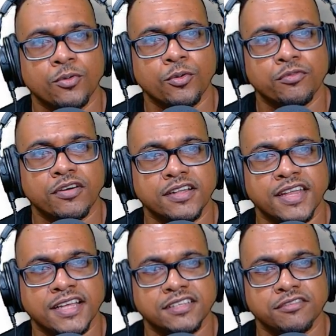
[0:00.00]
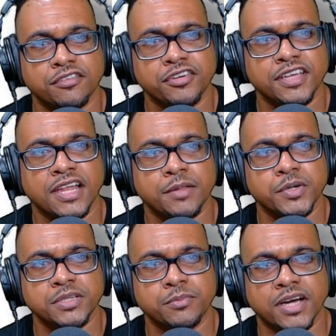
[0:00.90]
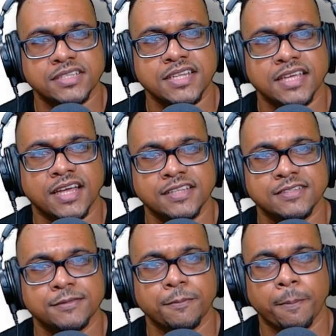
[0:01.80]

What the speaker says: over negative 3, and I'll put it in brackets like that,